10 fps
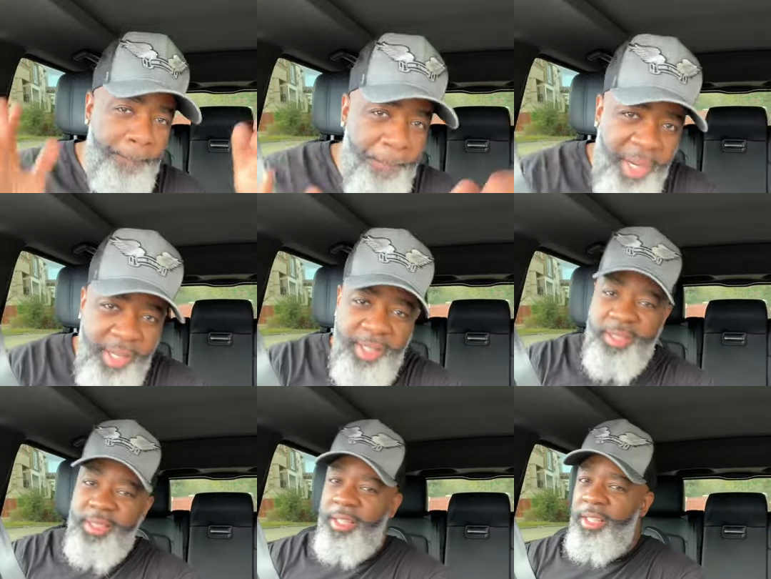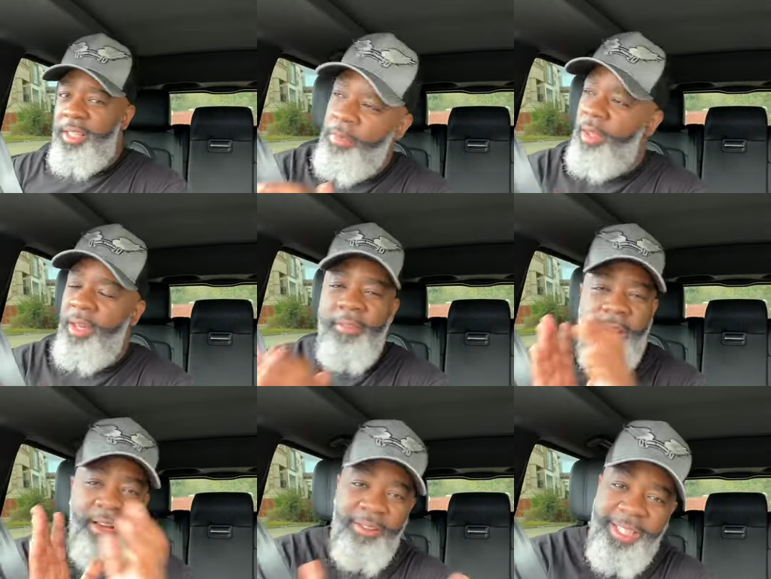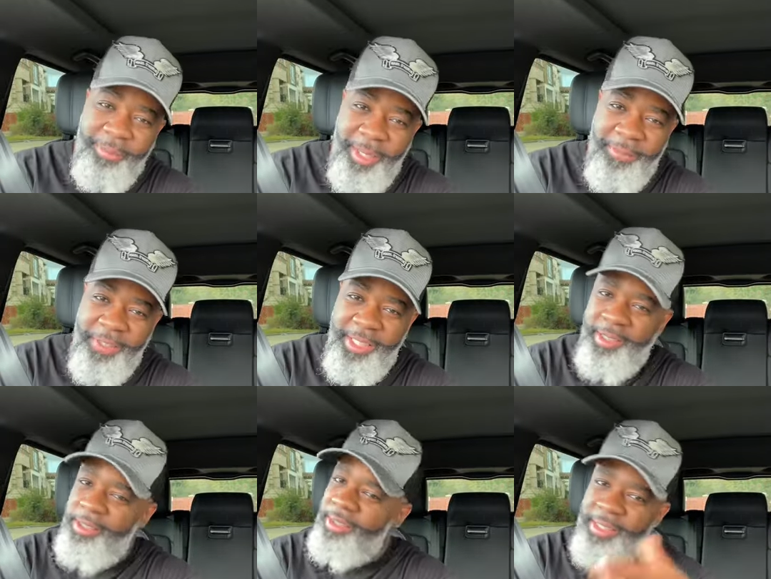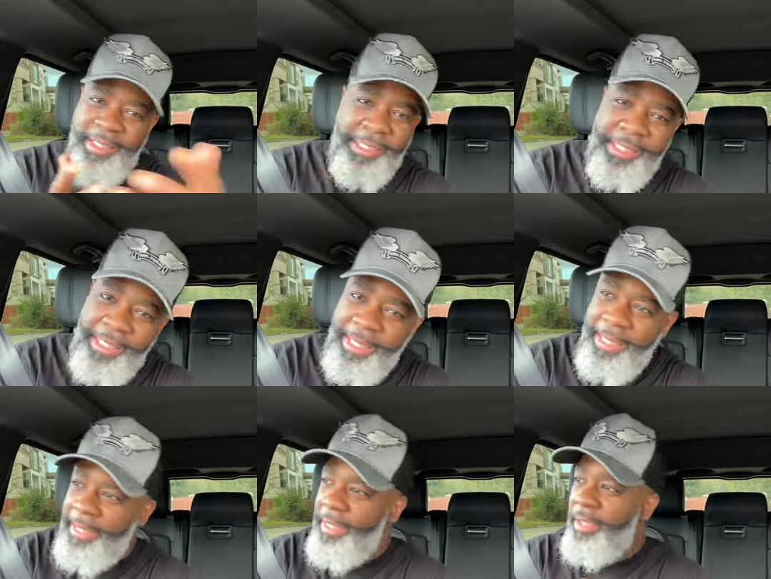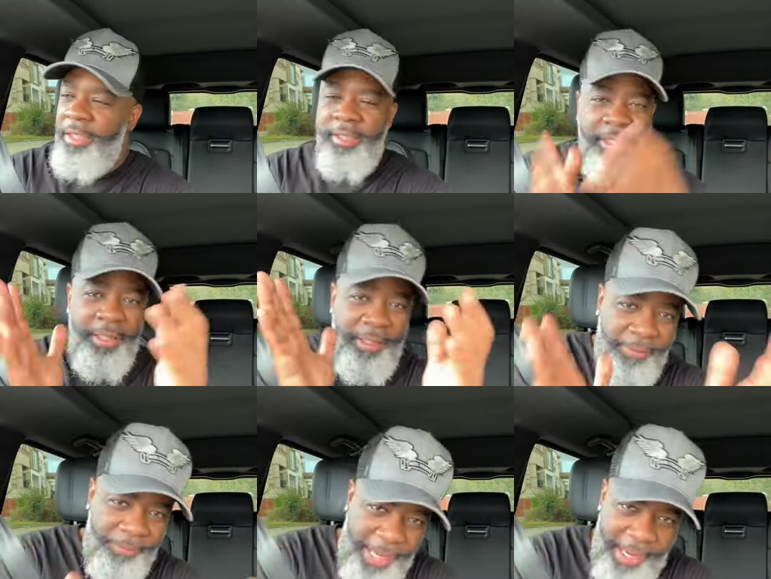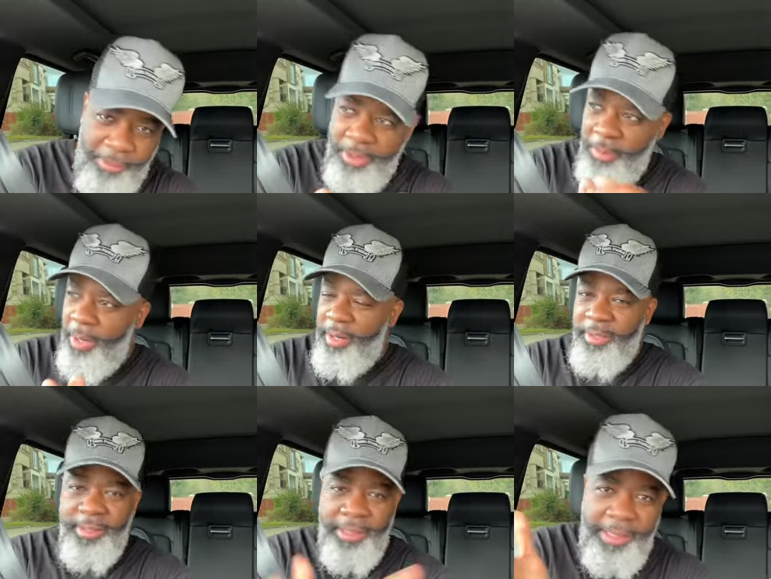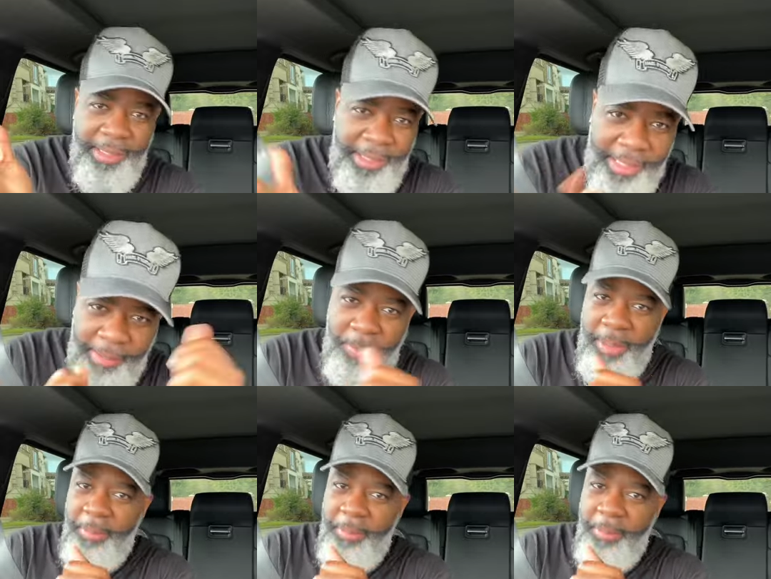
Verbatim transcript: bun slut. If I don't lick my fingers, it ain't good. If fat was a person, it'd be